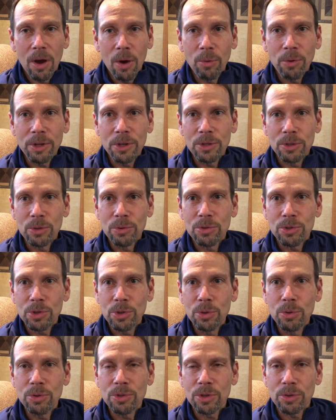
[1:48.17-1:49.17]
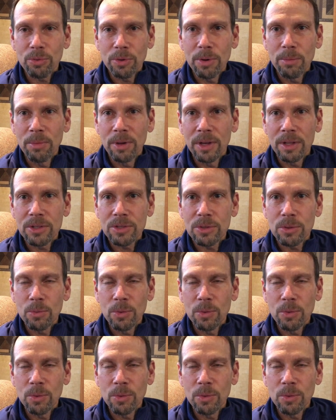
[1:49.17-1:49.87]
only do 2 to 3 minutes